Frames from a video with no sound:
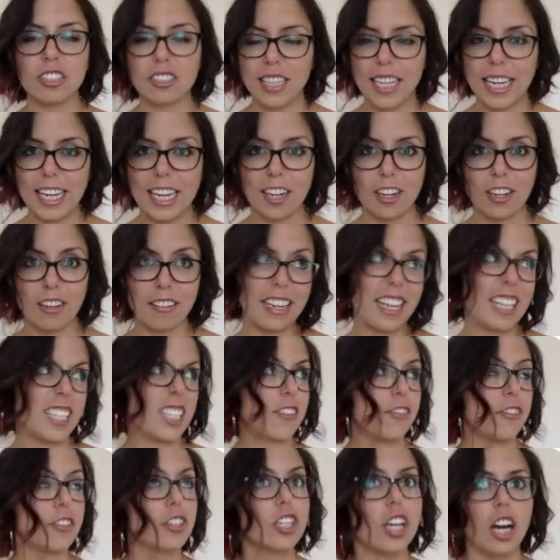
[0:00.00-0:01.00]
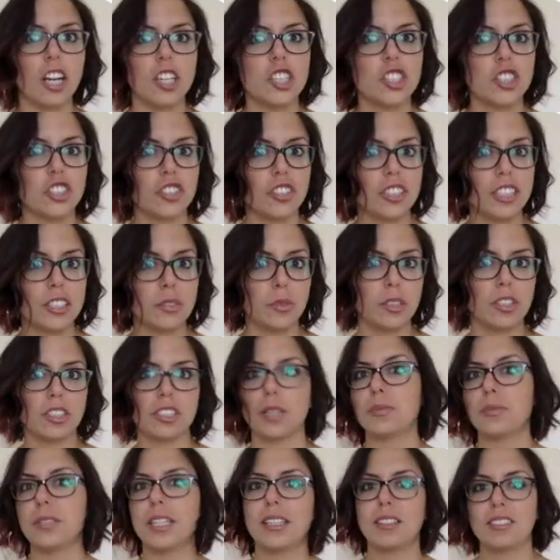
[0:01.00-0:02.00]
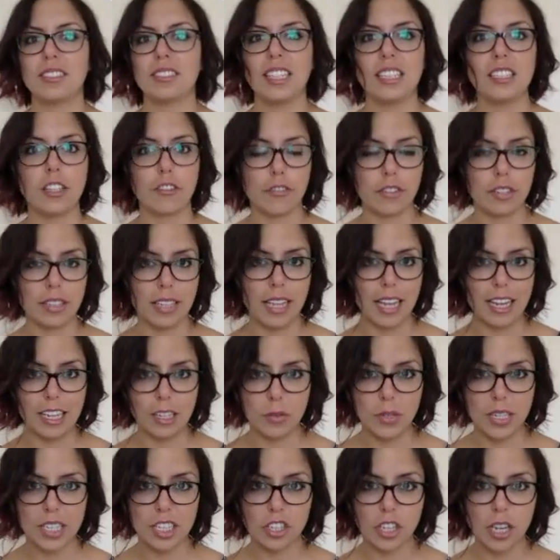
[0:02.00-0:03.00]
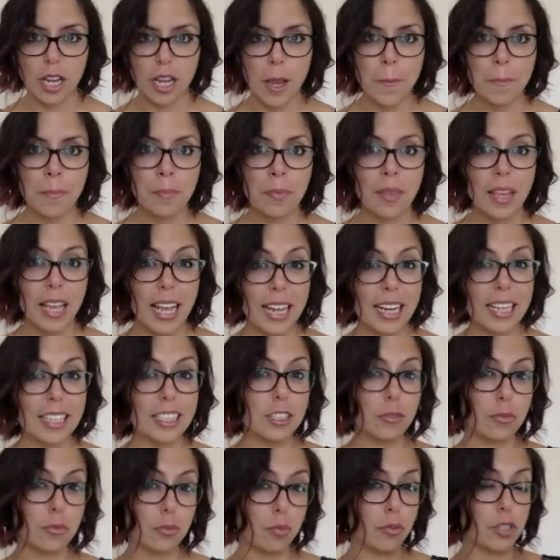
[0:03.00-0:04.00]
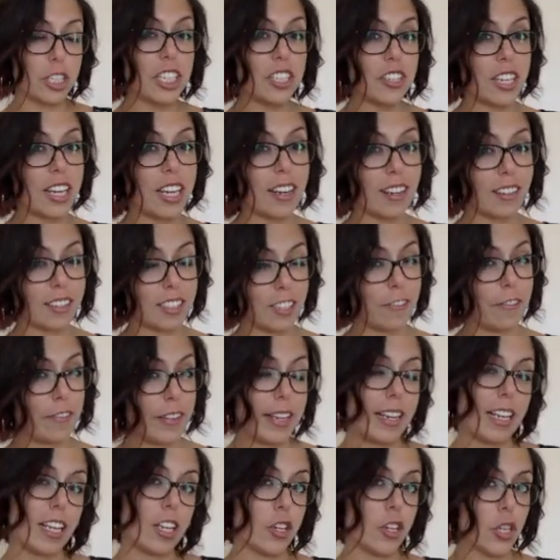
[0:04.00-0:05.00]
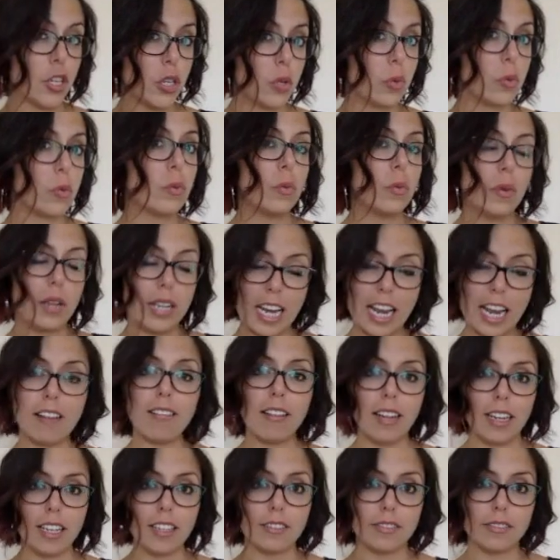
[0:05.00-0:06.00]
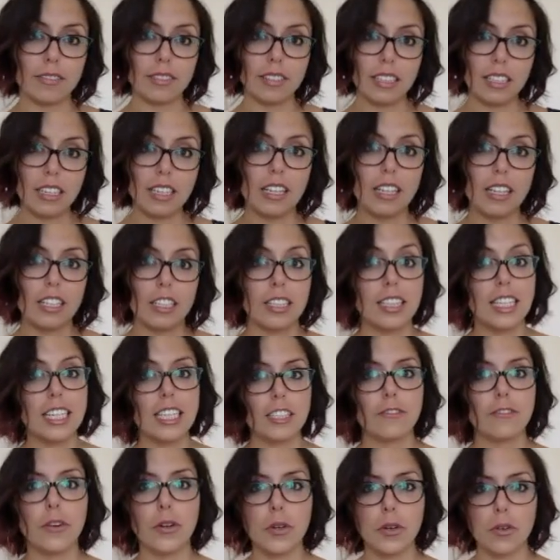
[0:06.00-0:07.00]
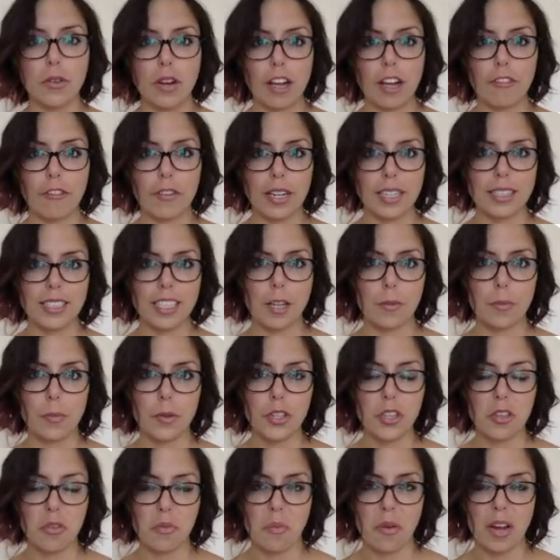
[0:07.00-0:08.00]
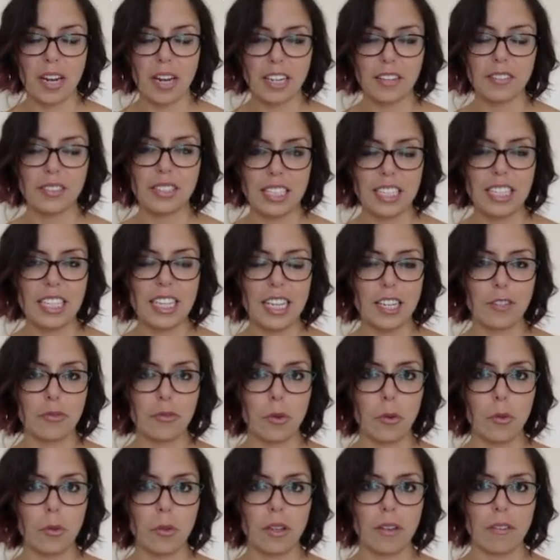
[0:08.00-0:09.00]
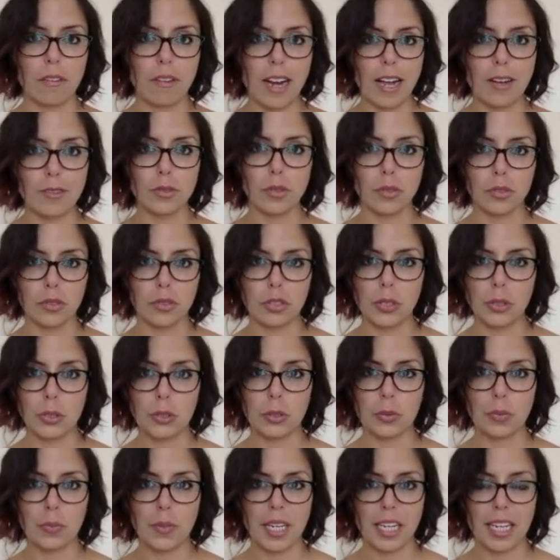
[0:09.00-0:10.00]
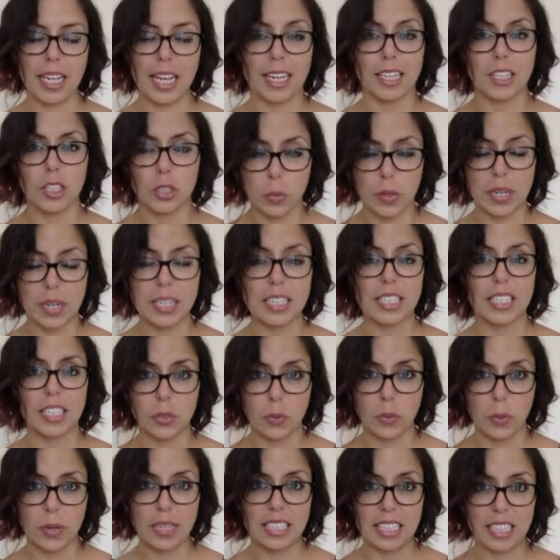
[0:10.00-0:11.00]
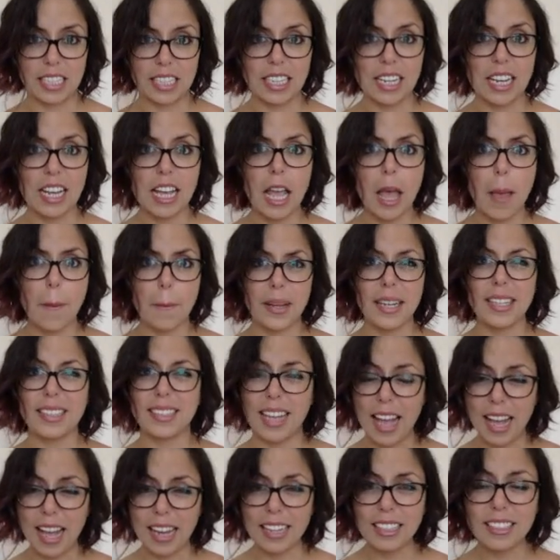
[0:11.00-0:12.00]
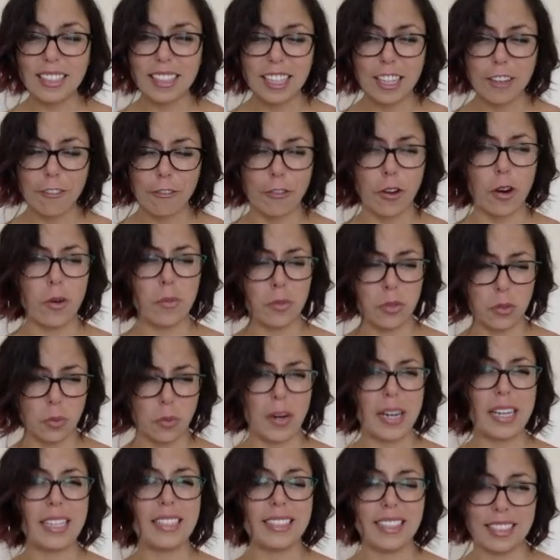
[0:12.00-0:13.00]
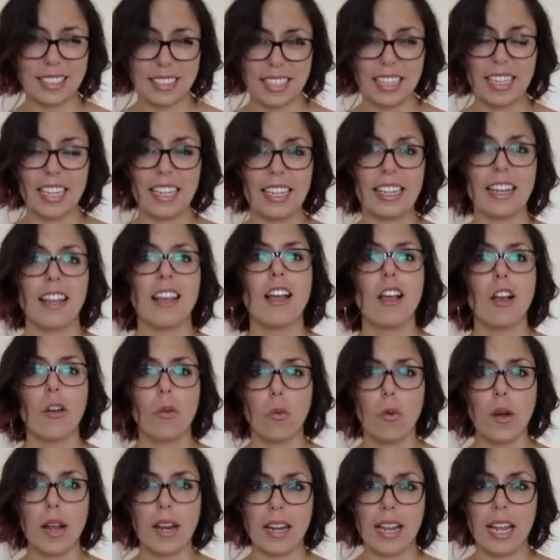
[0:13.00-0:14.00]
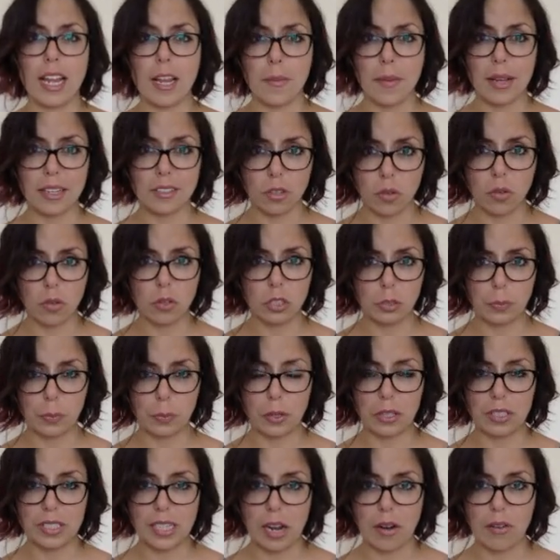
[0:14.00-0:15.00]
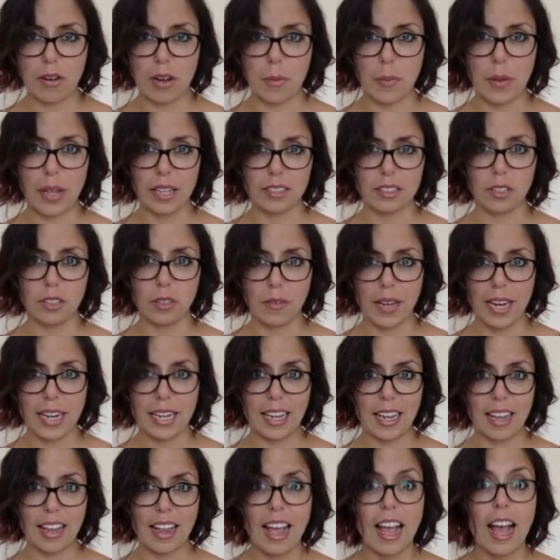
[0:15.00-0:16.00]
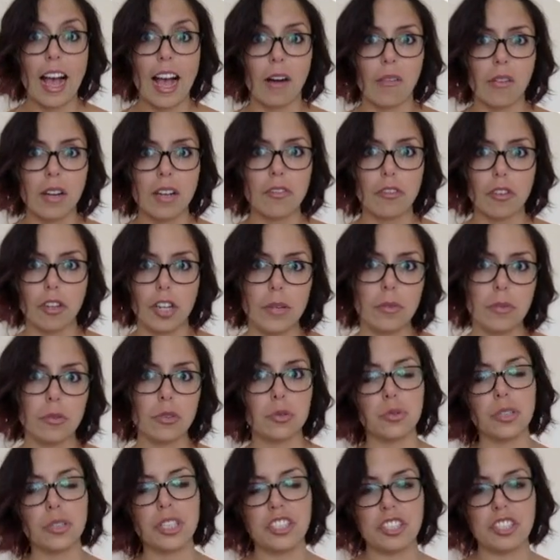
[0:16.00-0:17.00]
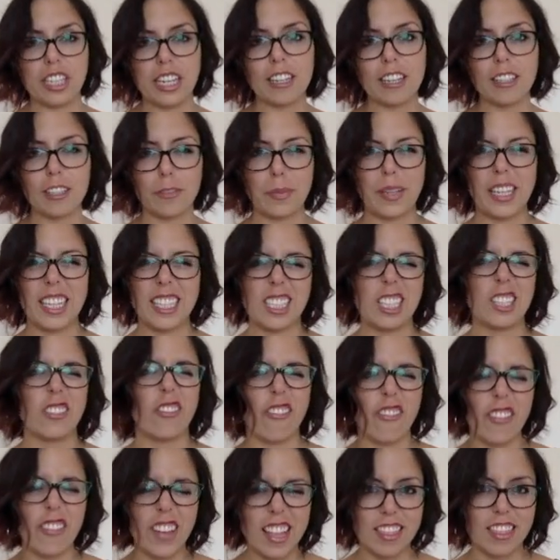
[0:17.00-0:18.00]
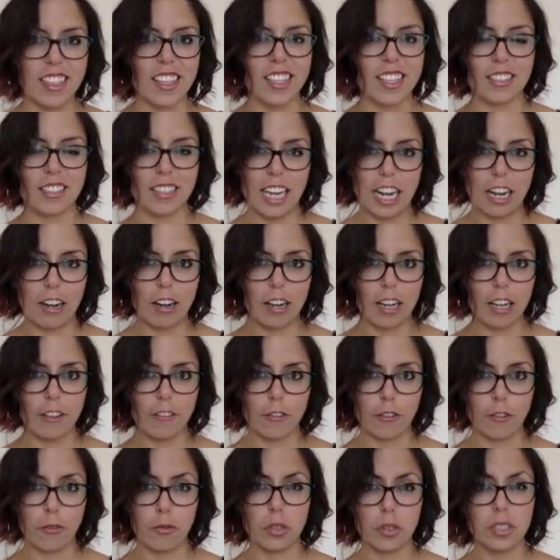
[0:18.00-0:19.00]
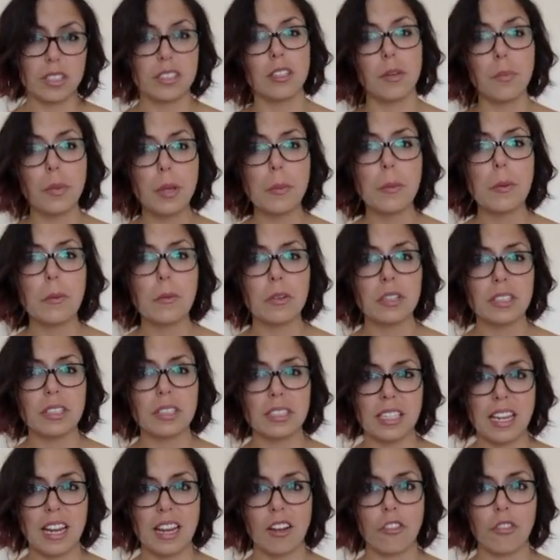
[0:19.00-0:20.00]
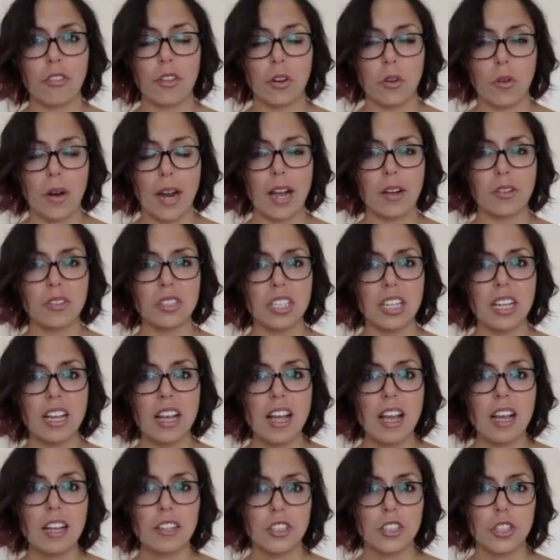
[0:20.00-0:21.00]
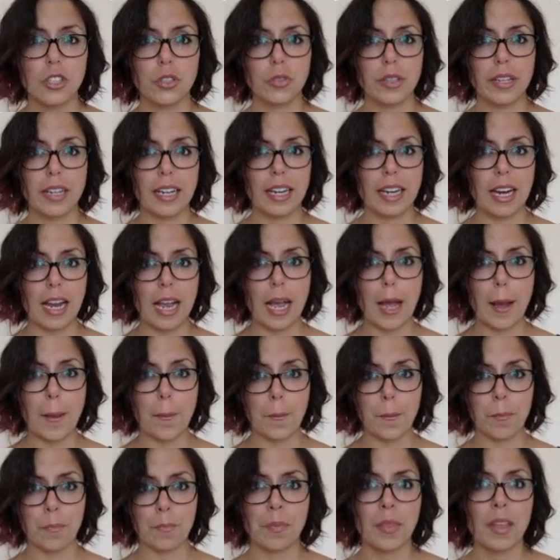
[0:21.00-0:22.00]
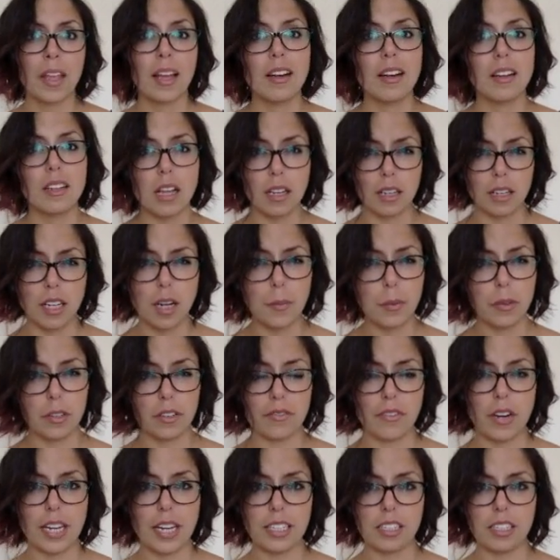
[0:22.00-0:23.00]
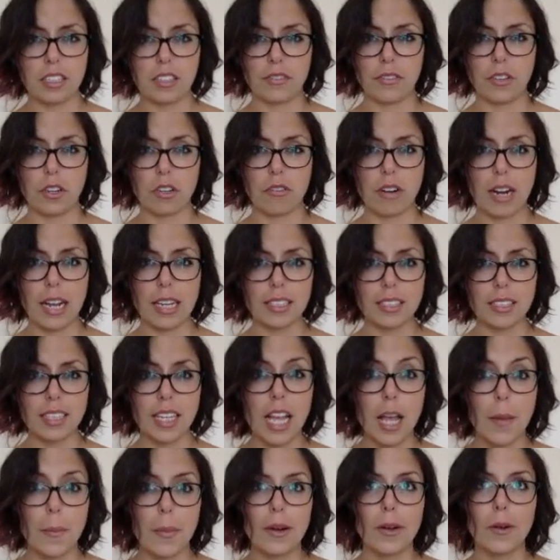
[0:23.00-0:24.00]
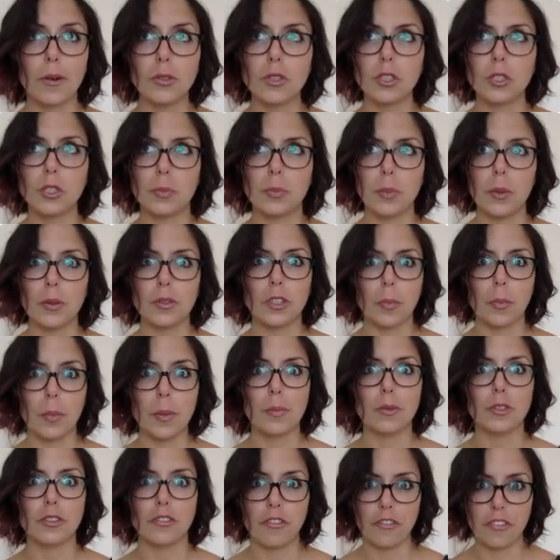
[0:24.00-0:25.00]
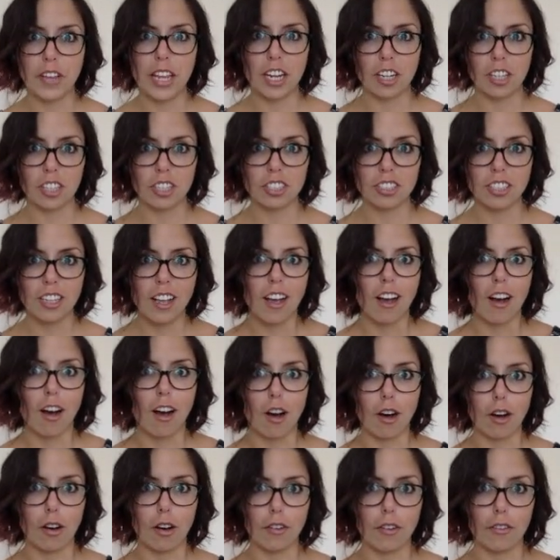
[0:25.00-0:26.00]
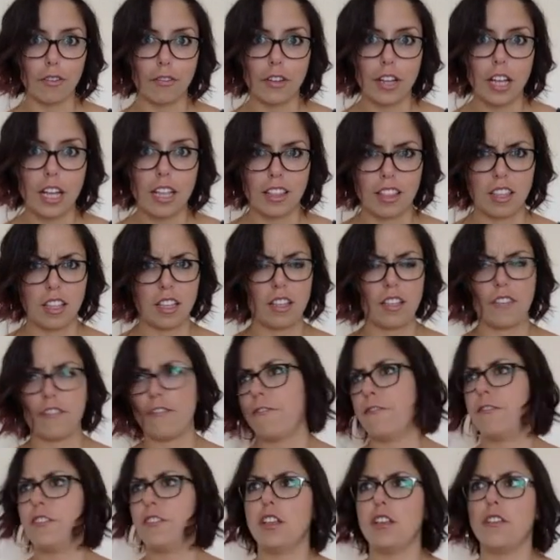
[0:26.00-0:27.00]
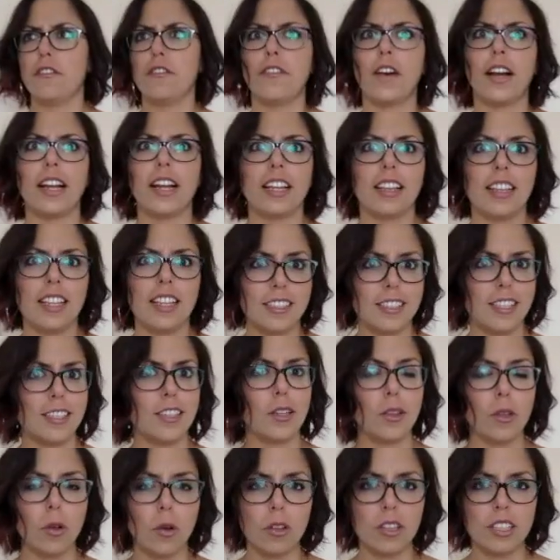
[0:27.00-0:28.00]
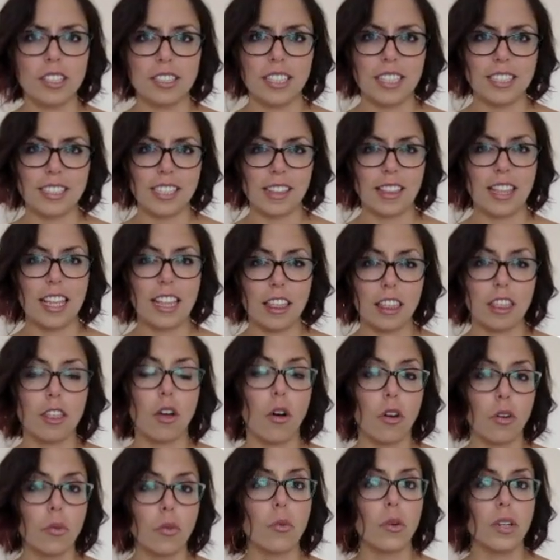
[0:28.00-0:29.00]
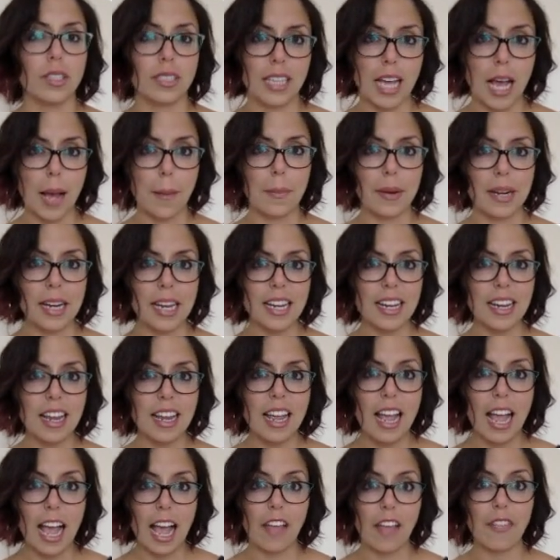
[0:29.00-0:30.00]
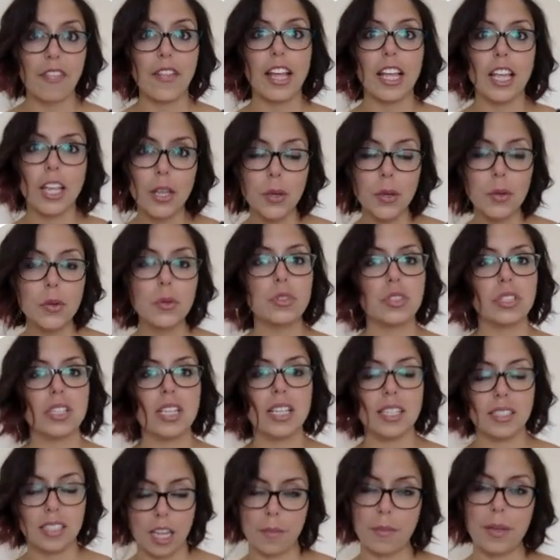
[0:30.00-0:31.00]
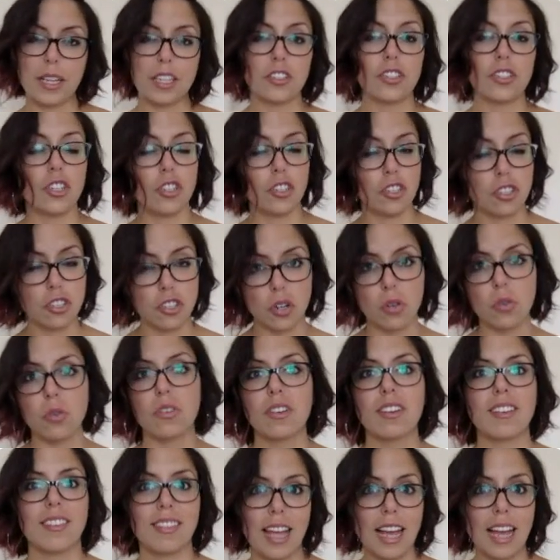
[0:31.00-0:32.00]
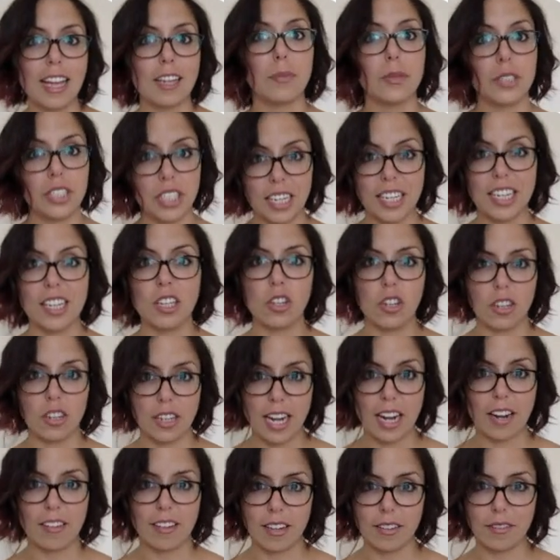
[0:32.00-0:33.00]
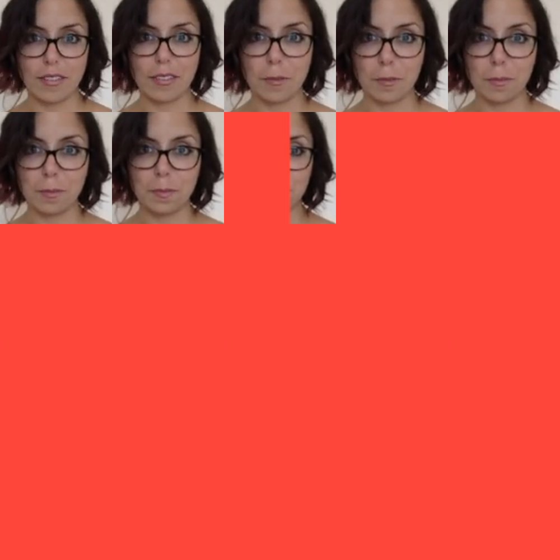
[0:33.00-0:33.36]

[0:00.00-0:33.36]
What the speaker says: later, in a different country with subtitles in a different language, and it's reshared to fit a new narrative. This photograph, for example, you might have seen it rolling around on social media in 2020, but it's actually from 2016 when a McDonald's burned down in Pennsylvania. However, it was reshared because it fit this narrative of what some people were seeing on the ground during a couple of nights of unrest, but it also spoke to people's fears of the violence and the lawlessness that they thought was happening, and they used this image to stoke that particular narrative.